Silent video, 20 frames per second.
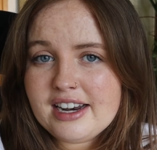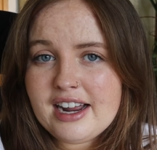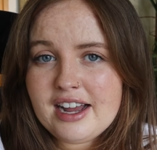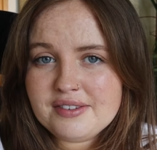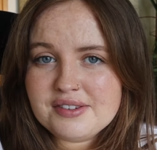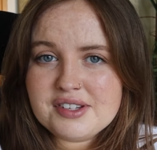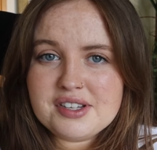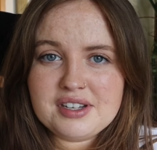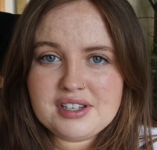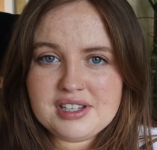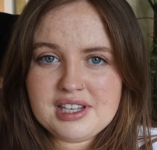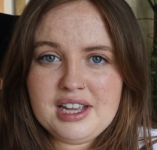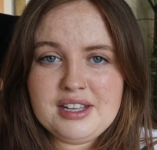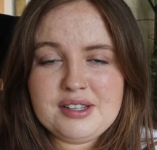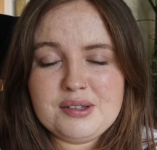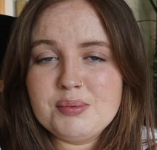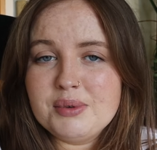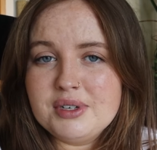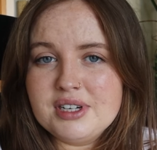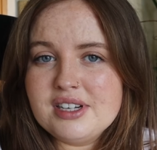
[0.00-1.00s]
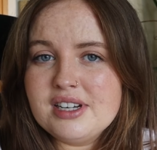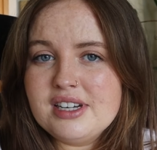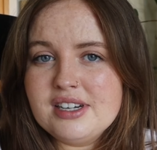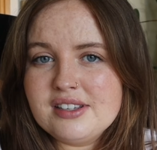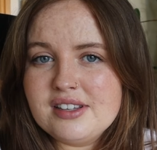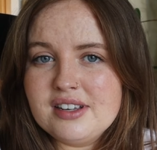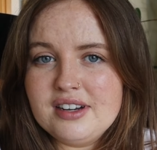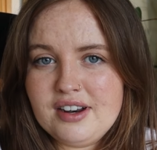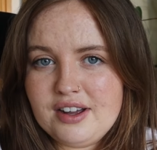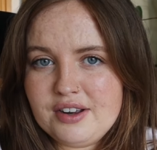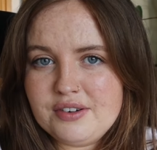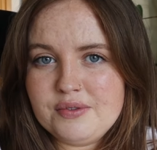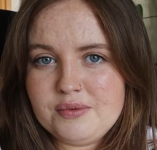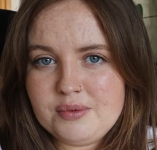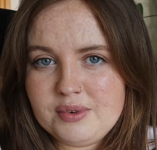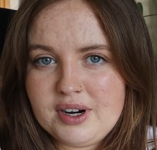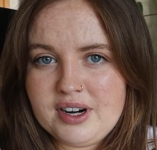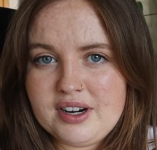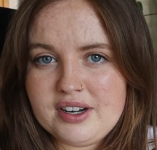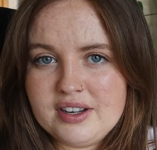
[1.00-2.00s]
have success, but it is a lot
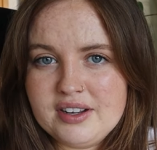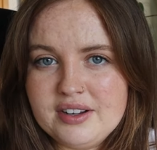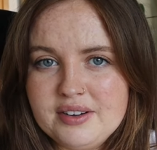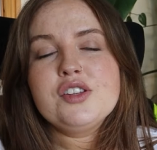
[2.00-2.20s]
of work.